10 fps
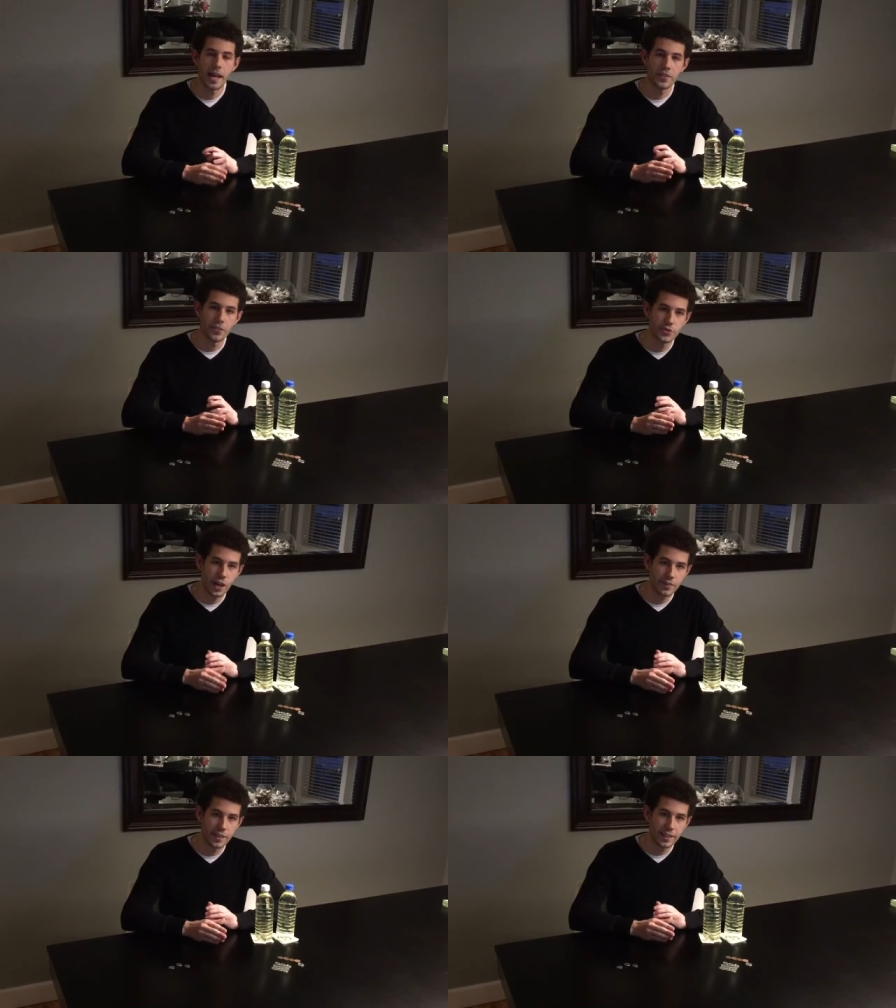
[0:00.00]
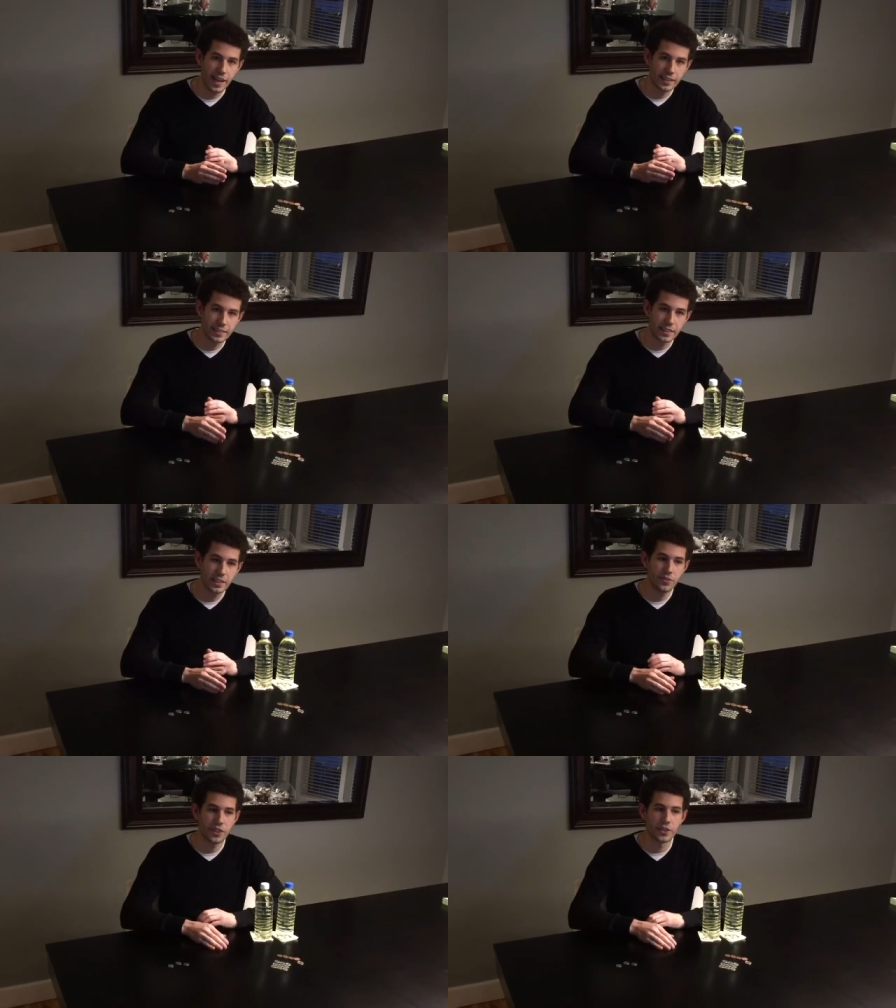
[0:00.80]
And if you drive in a
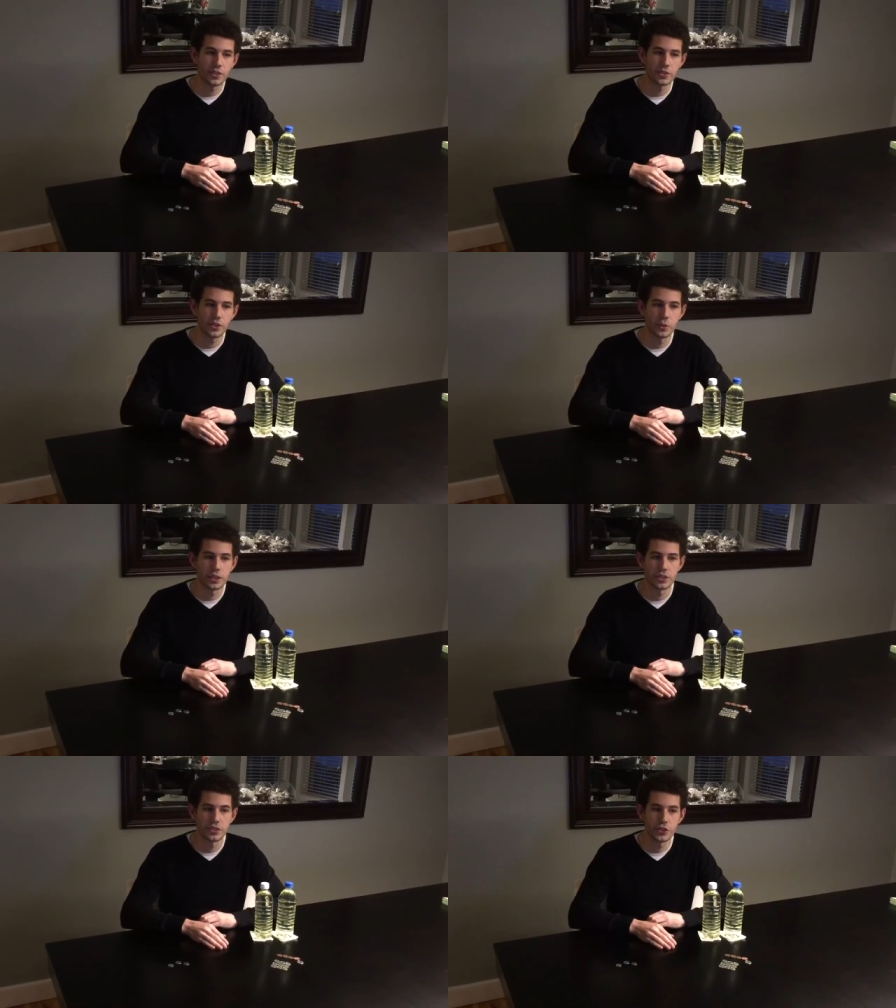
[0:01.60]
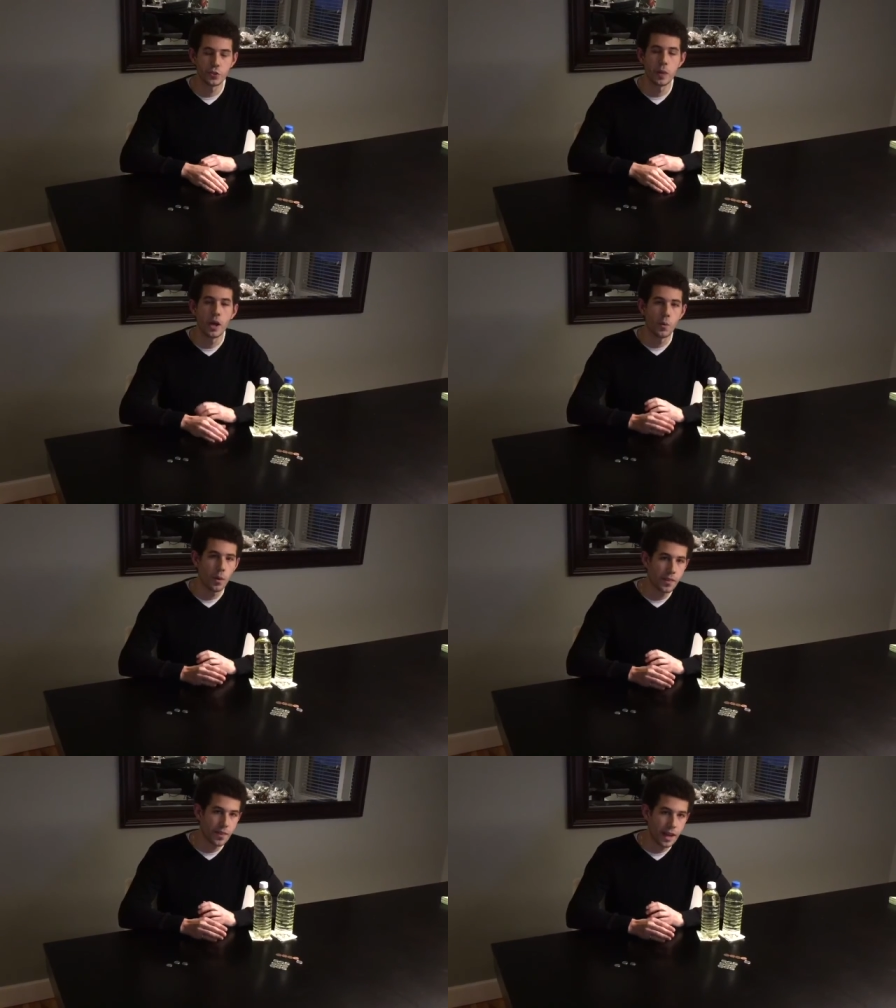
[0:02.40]
gasoline vehicle, you would consume
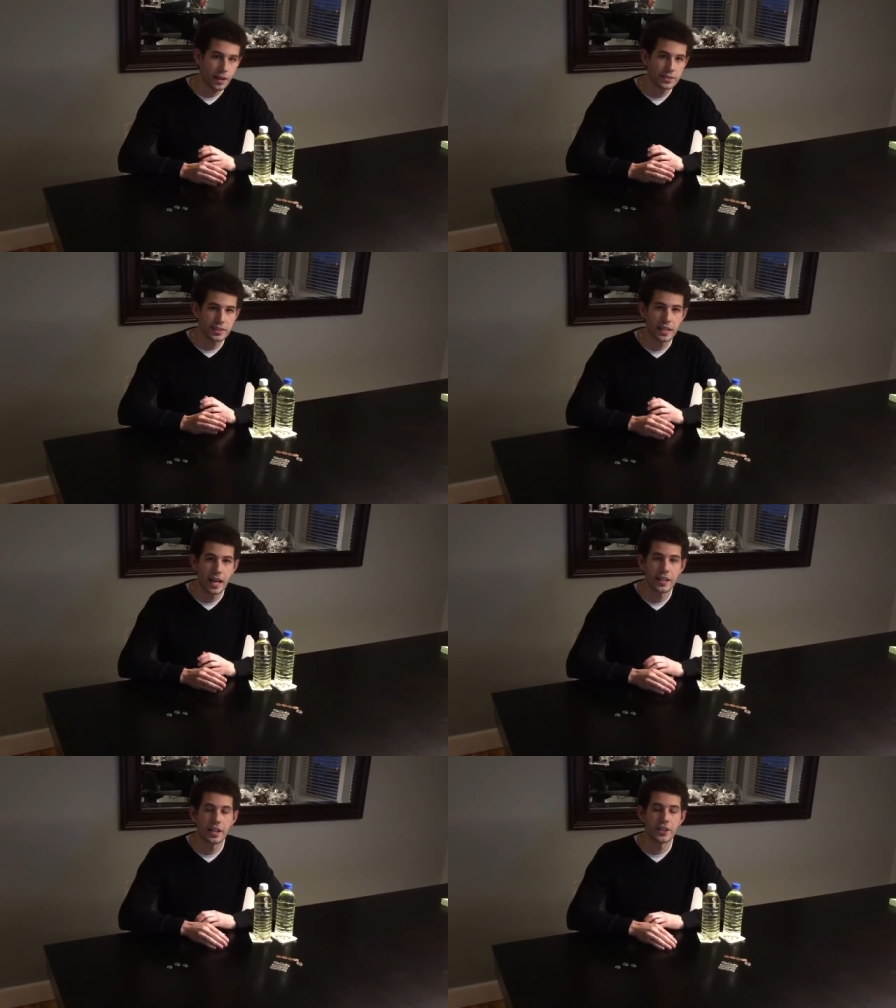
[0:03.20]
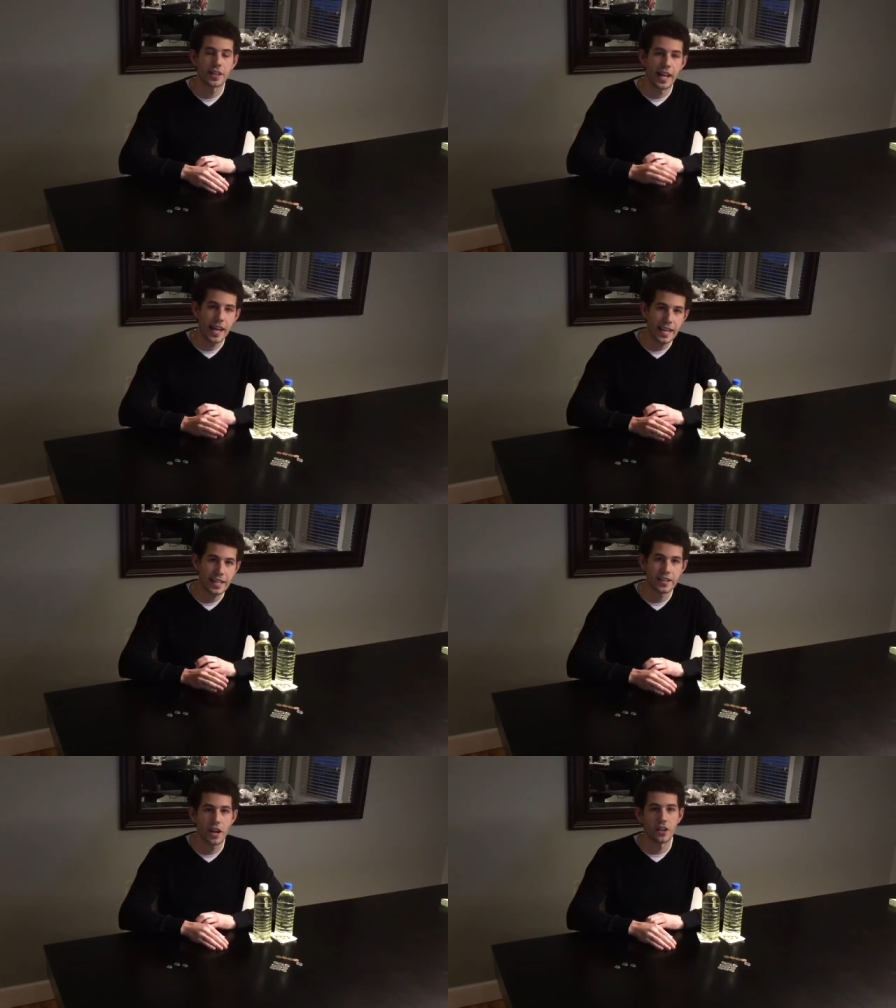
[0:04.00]

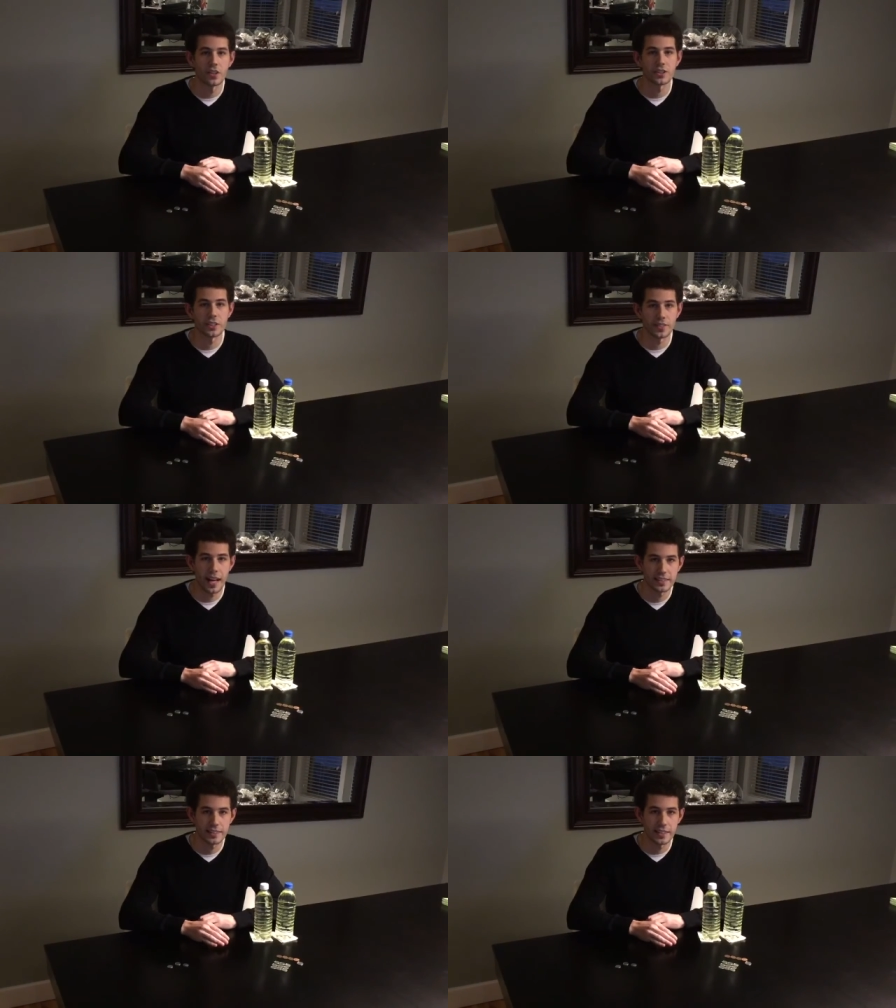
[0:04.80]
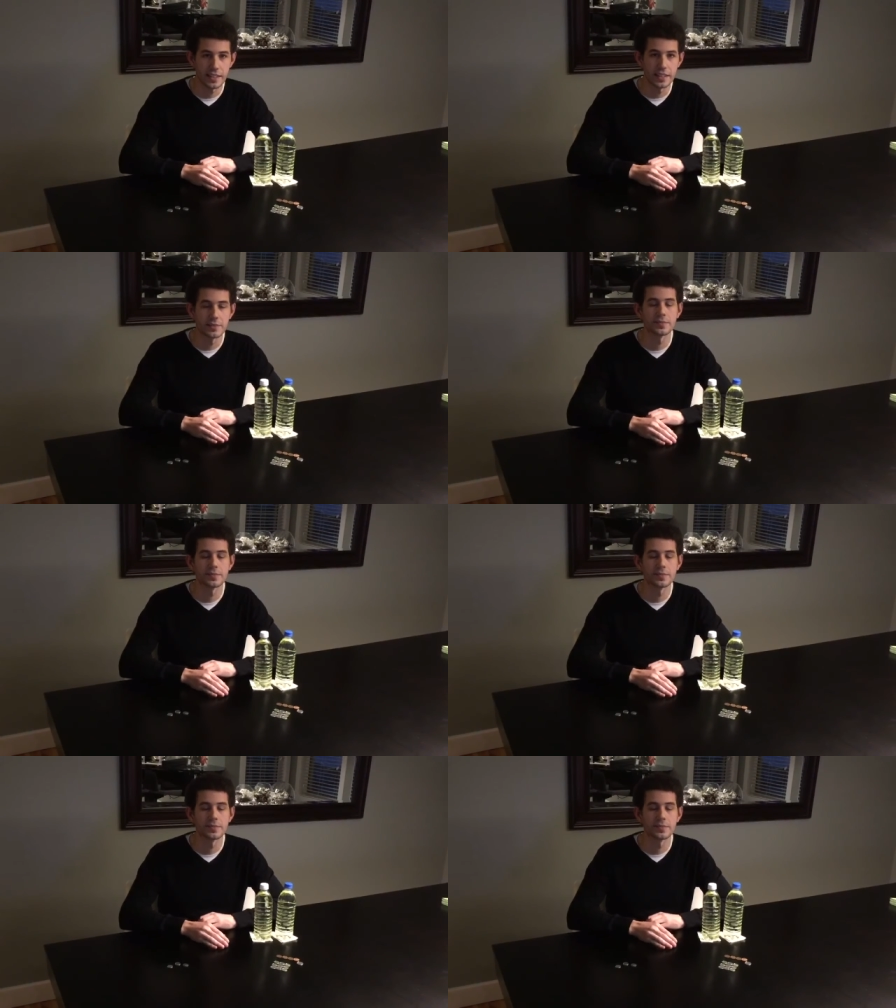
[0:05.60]
$1,980 of gasoline.